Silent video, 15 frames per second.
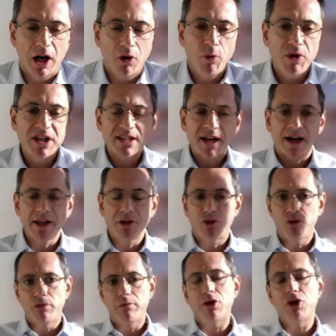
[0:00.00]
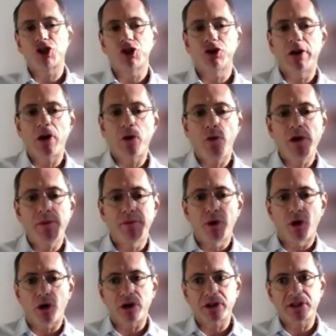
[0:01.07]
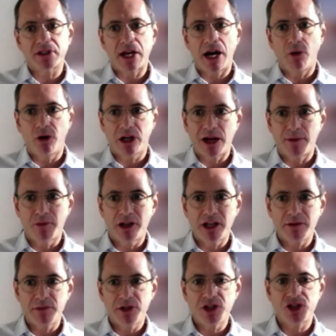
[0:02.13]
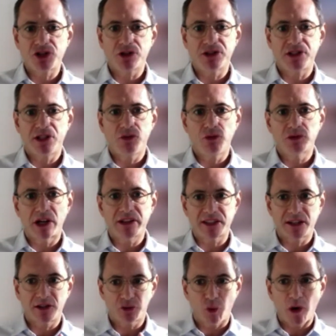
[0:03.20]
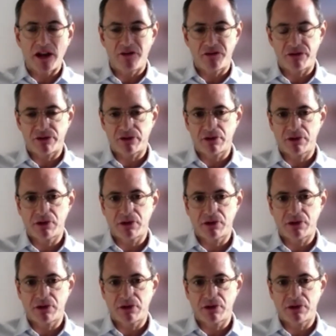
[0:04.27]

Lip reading: we started to measure and report our carbon emissions in 2012.